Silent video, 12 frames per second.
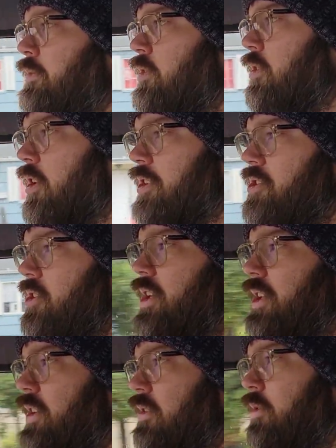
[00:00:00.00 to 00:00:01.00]

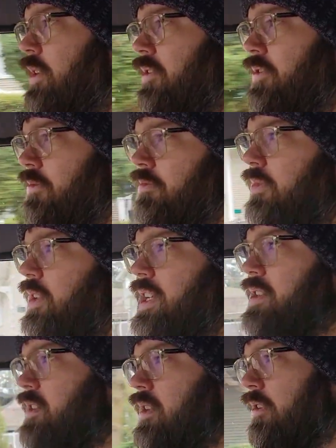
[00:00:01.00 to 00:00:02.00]
Australia with
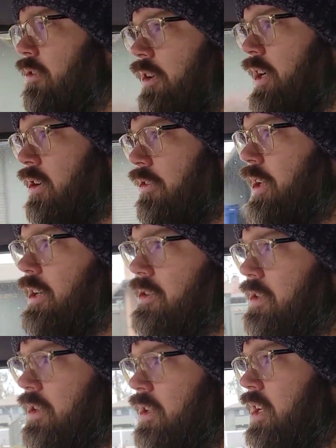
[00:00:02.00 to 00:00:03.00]
less than
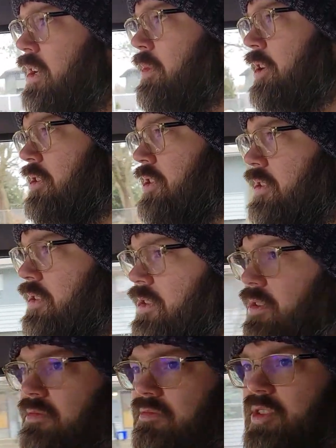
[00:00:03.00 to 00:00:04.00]
300,000 kilometers
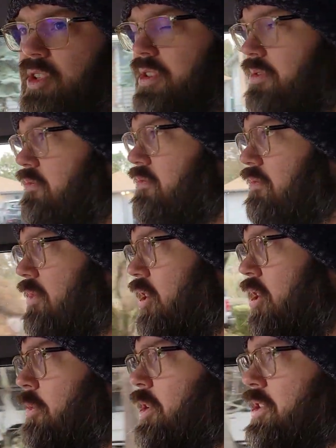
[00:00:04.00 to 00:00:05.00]
is just
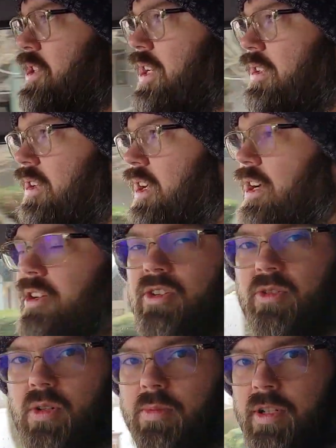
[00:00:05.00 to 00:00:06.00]
almost not
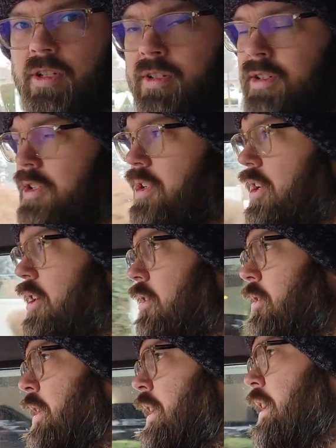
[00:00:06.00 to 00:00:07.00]
doable.
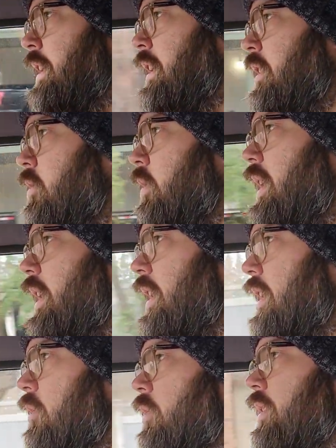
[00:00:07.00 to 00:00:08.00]
So why
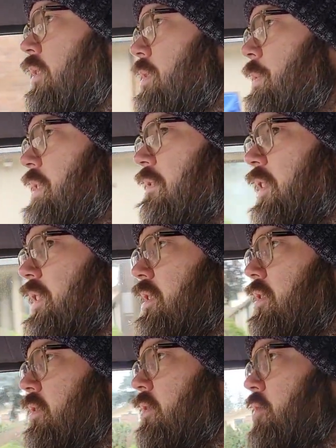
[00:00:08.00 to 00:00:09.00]
I went specifically
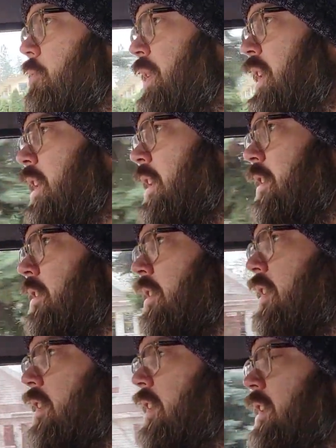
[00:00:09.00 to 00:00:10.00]
to Japan and
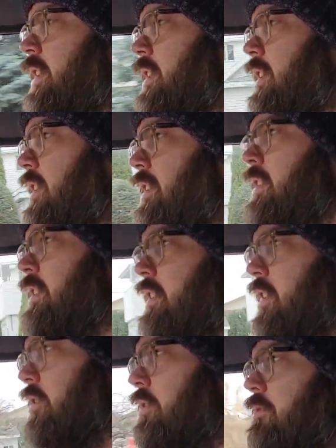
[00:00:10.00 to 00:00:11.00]
get
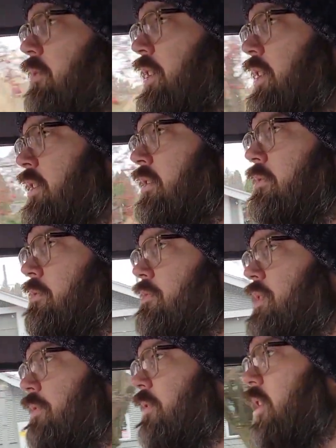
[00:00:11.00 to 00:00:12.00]
a
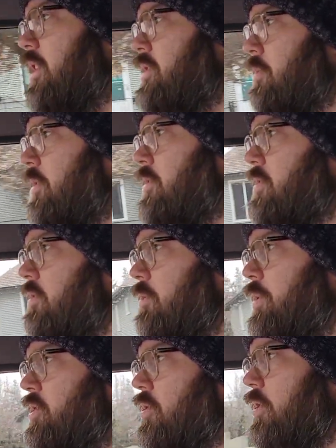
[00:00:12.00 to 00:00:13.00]
Safari as opposed to a
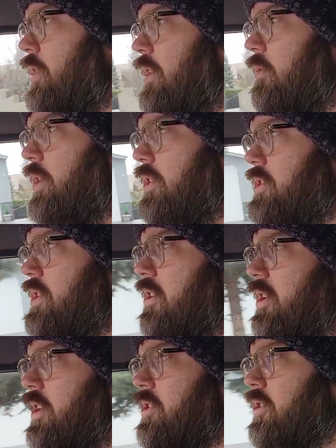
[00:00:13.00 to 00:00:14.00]
patrol out of one of those other
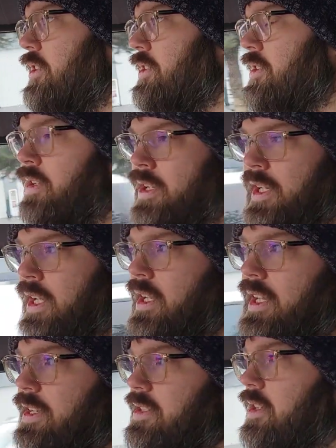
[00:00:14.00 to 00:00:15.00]
countries,
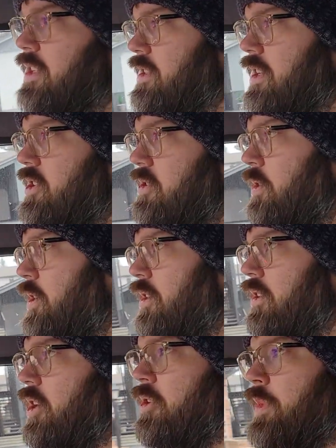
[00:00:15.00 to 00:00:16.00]
that's it, is I just wanted a
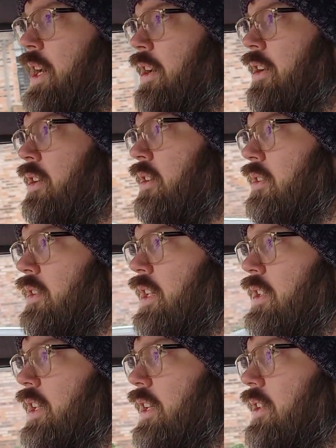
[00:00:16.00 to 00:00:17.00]
low
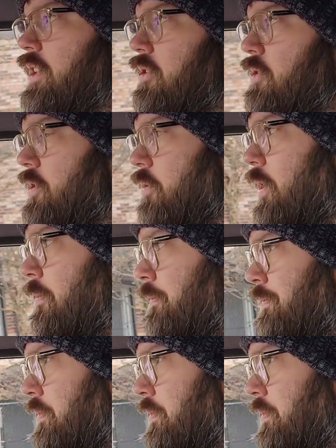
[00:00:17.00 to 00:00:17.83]
mile, lightly used one.